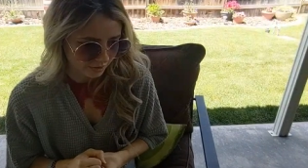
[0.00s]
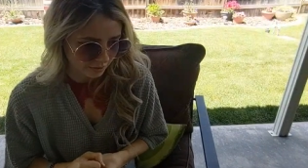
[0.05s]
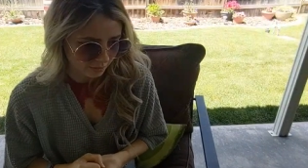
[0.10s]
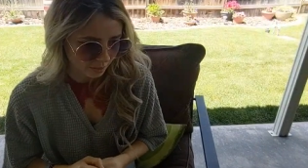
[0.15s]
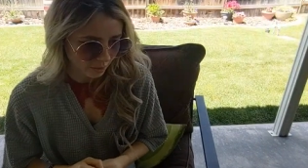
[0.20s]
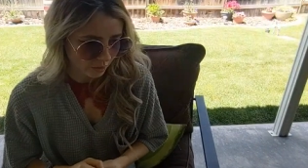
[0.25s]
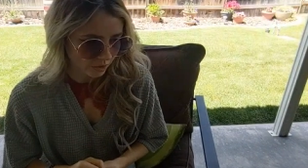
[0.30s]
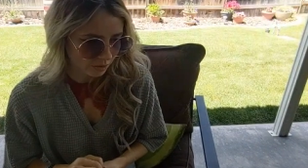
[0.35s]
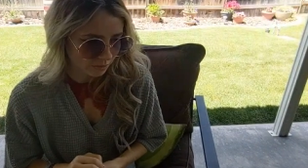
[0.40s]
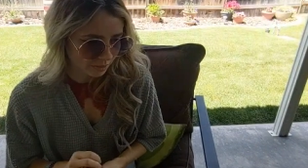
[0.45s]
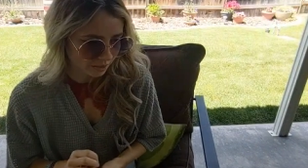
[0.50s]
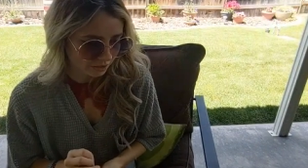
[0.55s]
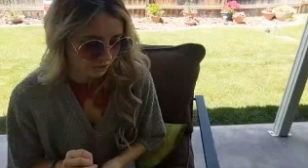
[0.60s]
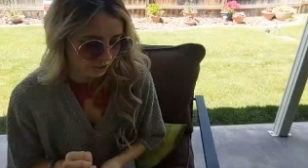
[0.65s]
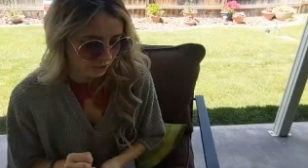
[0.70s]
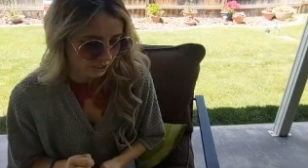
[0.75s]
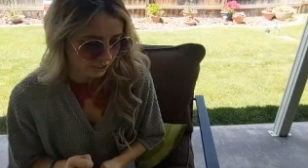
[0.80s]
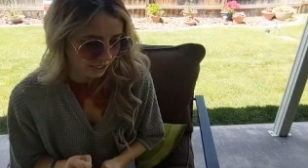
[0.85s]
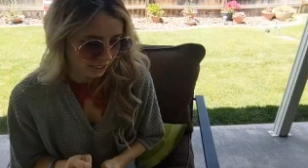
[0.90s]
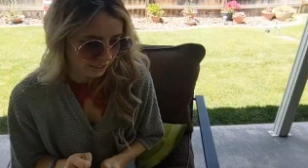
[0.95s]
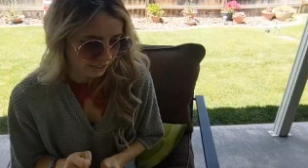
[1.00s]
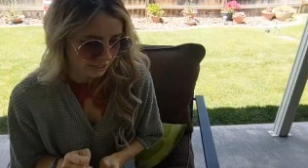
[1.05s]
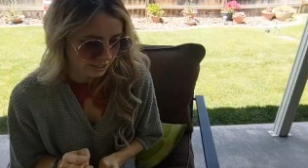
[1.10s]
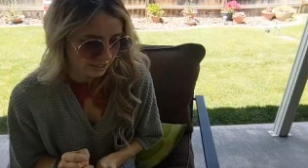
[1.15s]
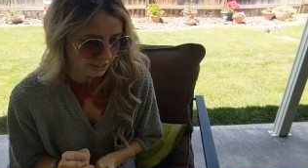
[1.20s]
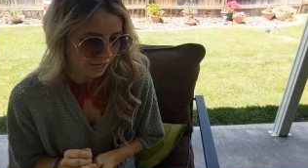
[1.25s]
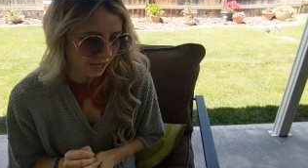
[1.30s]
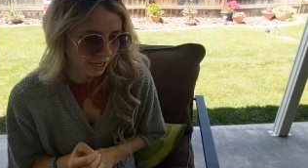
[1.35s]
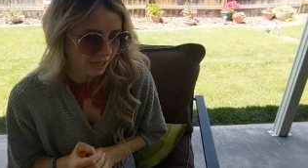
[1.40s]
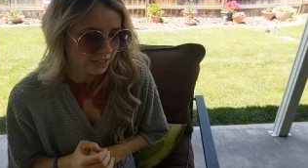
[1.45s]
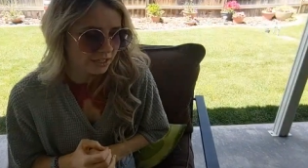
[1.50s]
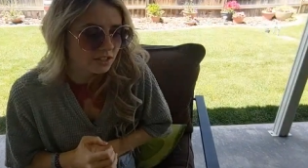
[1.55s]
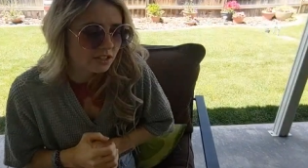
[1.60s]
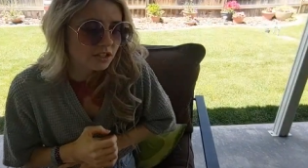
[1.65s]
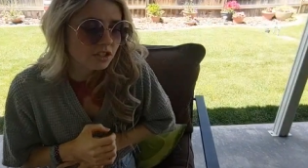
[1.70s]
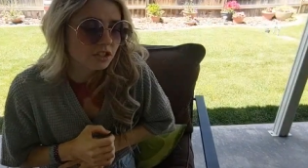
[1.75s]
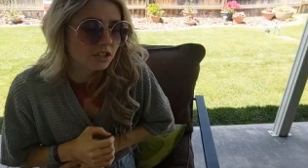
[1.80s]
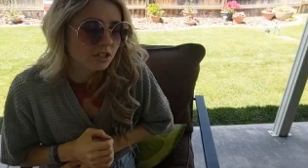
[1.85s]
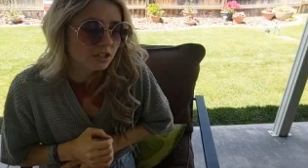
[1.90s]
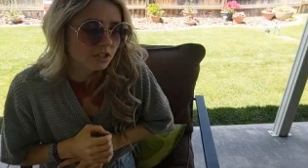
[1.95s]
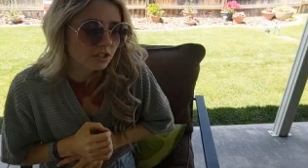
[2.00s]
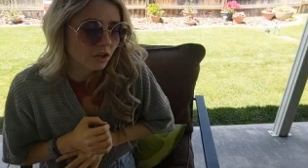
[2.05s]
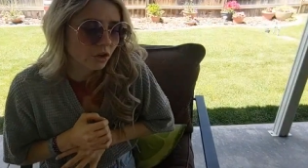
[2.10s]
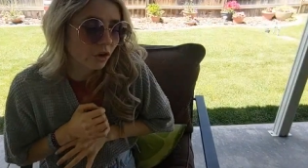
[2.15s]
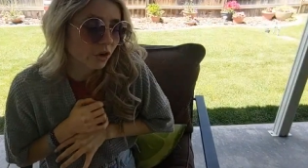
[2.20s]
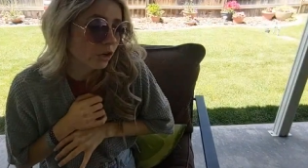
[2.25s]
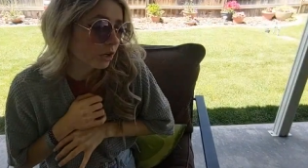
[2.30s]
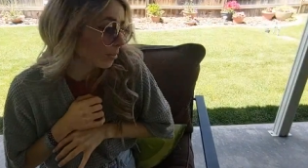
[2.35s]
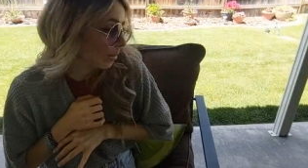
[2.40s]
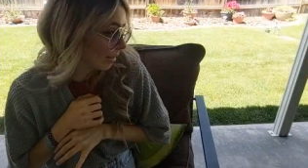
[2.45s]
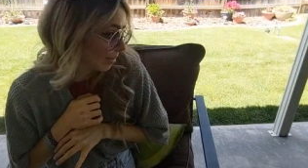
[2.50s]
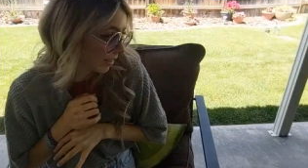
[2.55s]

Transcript: With a Pokemon card necklace. I heard